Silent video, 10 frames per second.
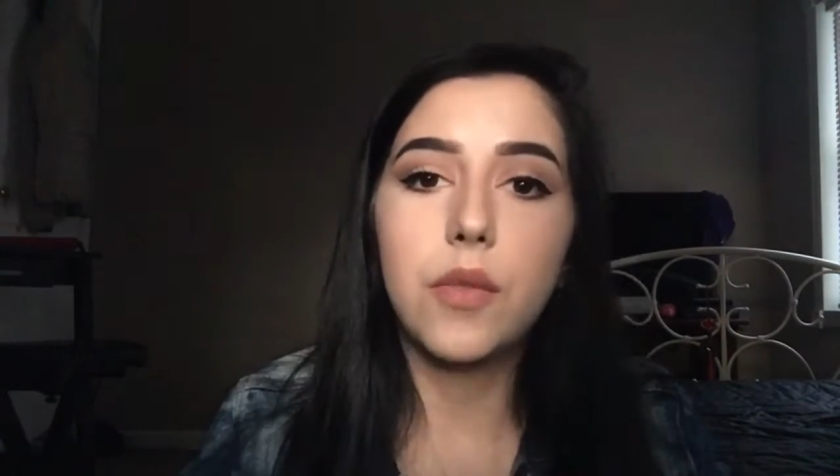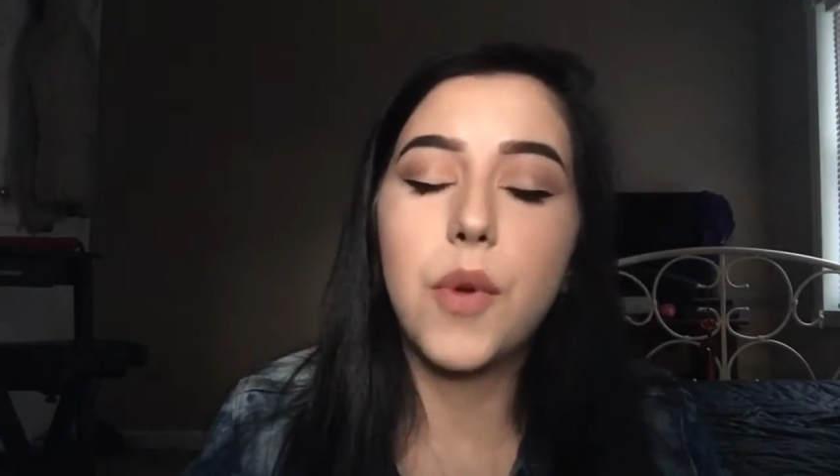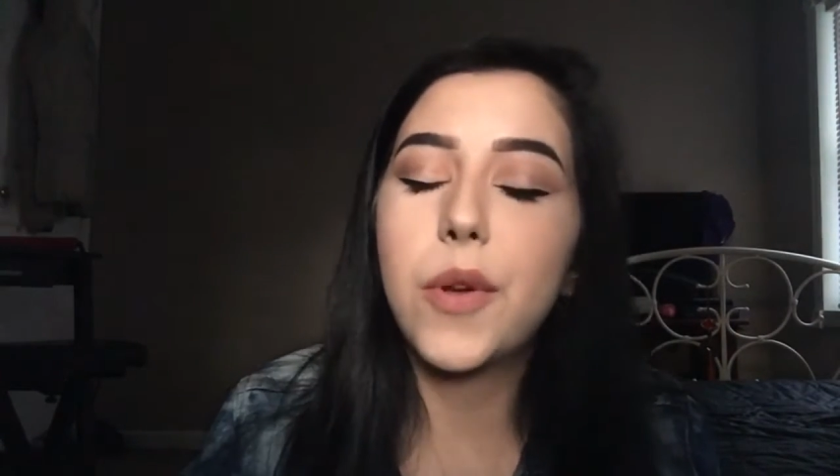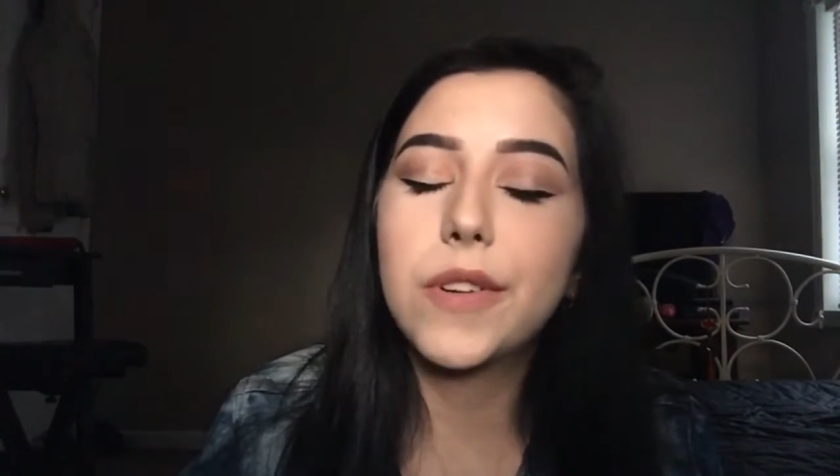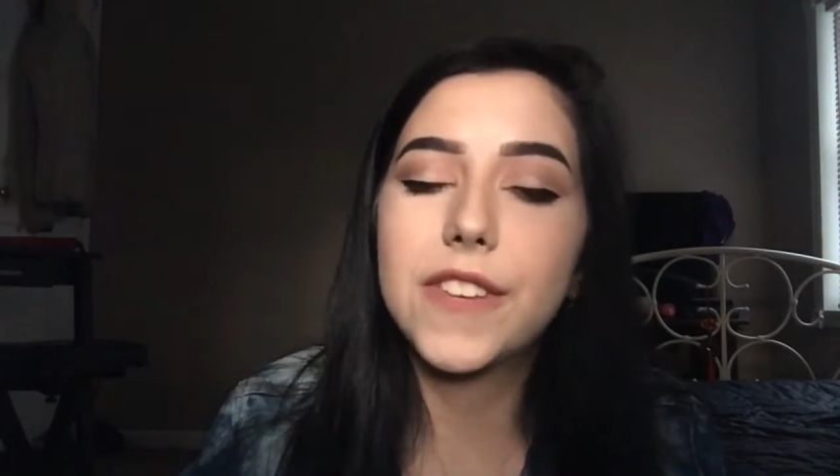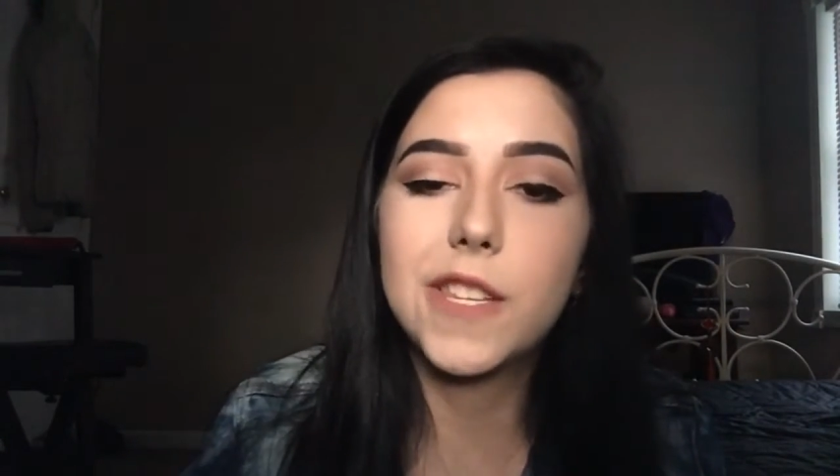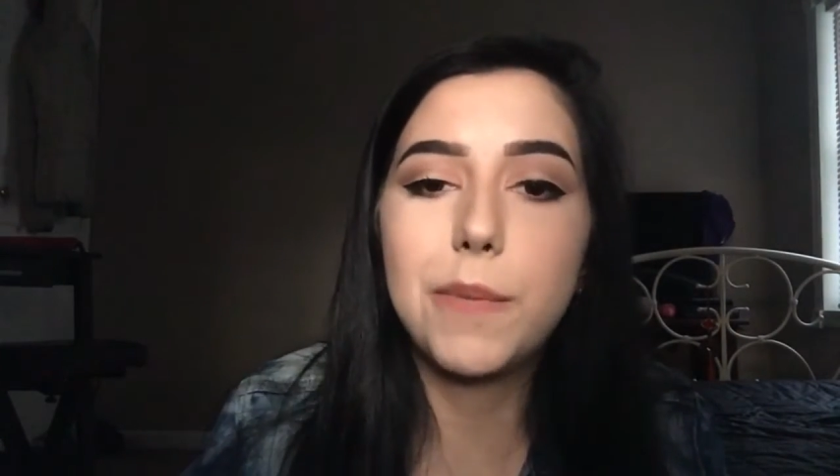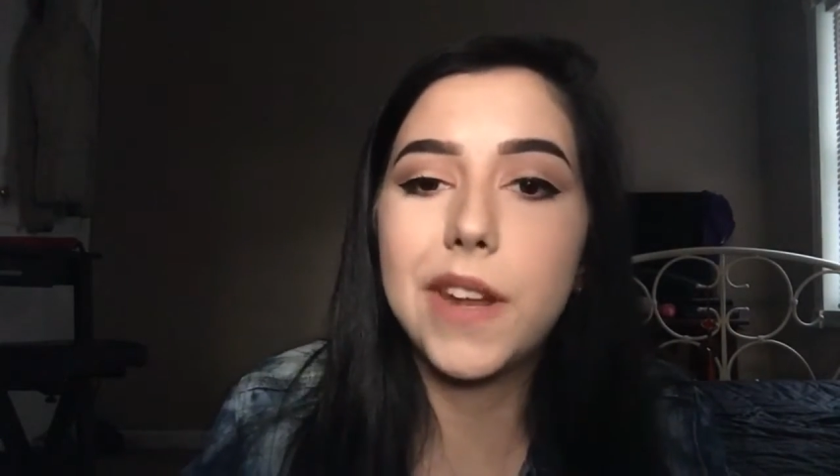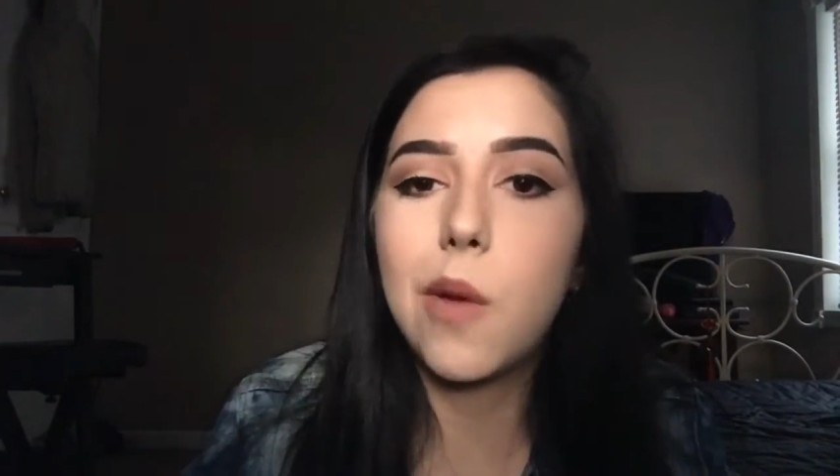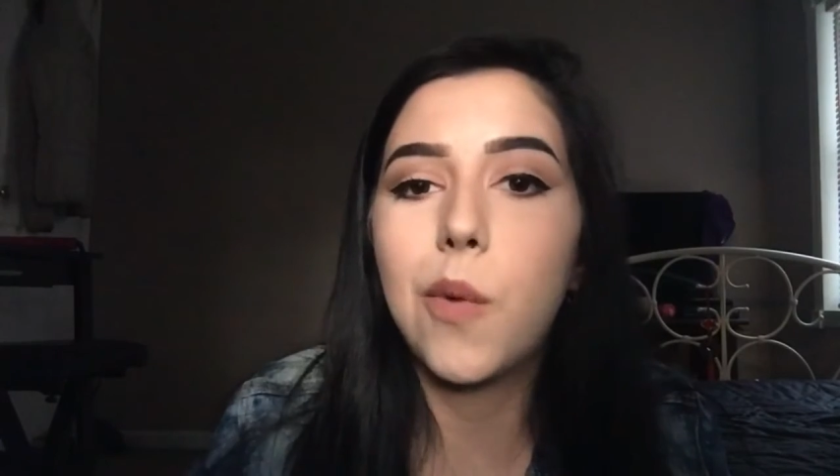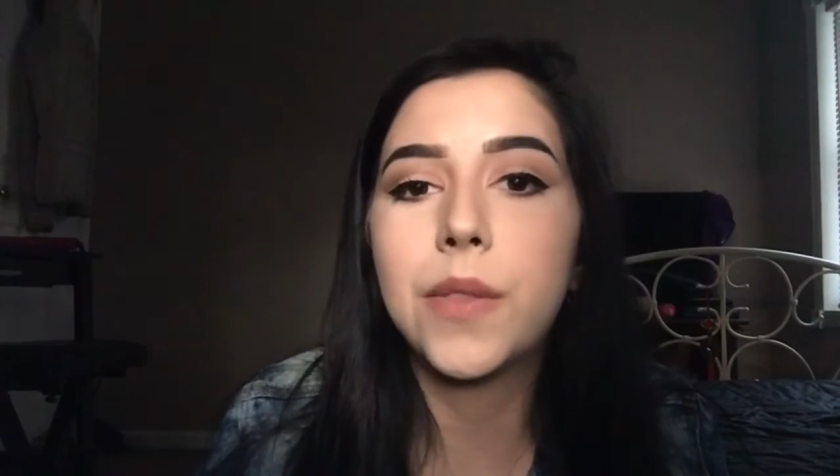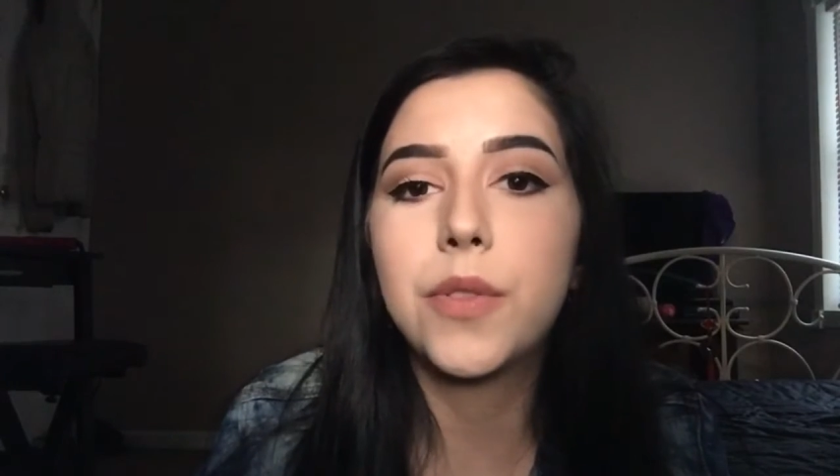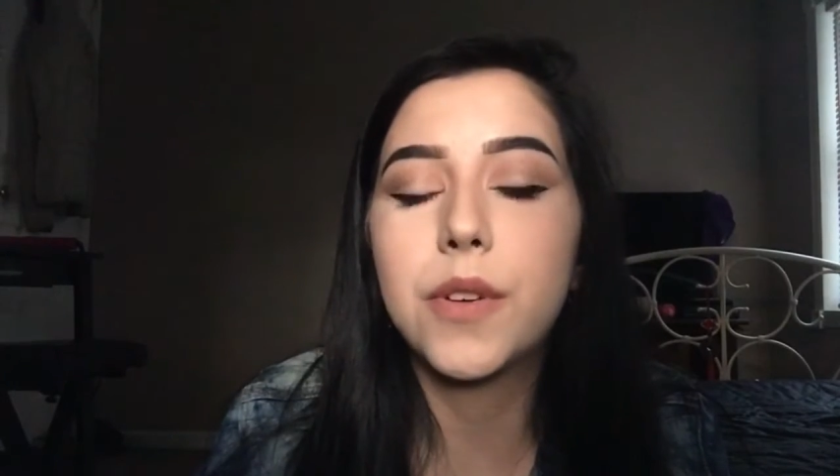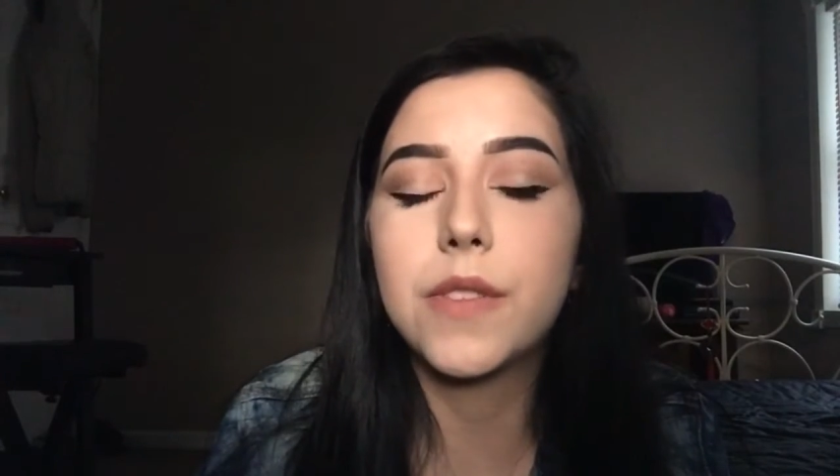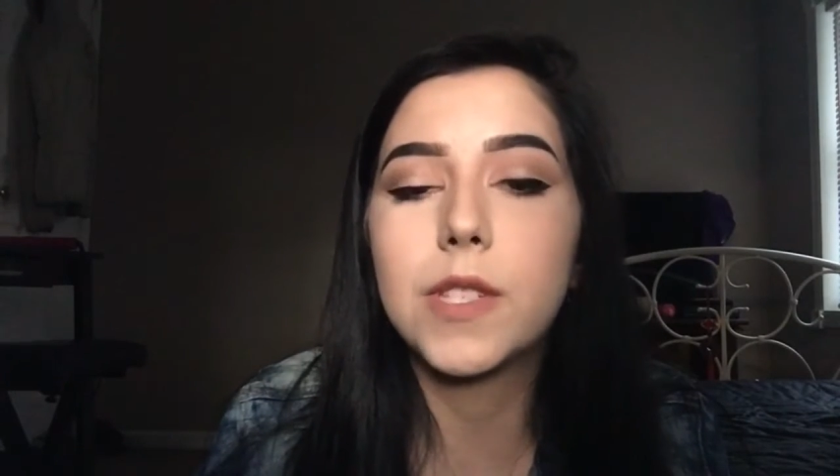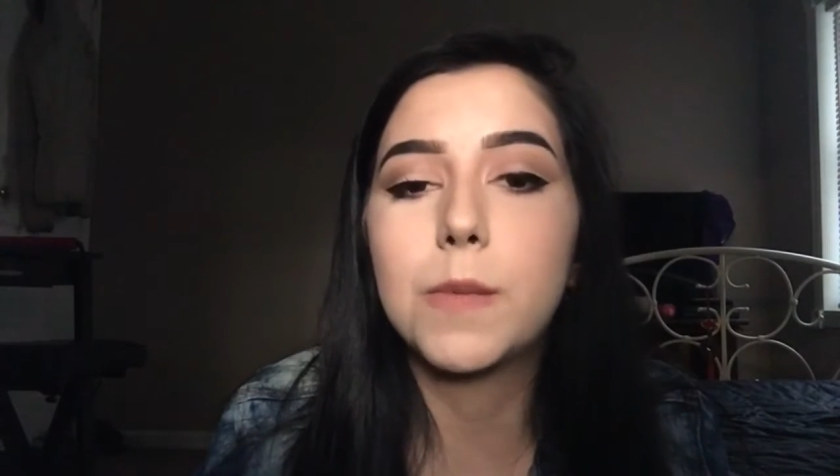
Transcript: The rotors spin at 1/3 the